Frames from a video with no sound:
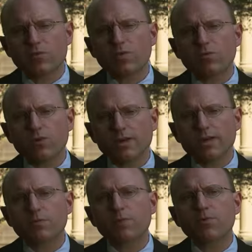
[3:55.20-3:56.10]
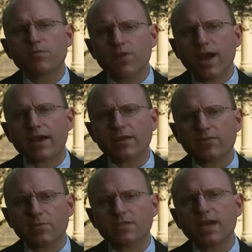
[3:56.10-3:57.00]
really need to be providing from
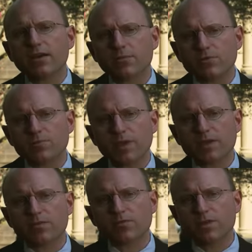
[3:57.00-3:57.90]
a talent perspective for them to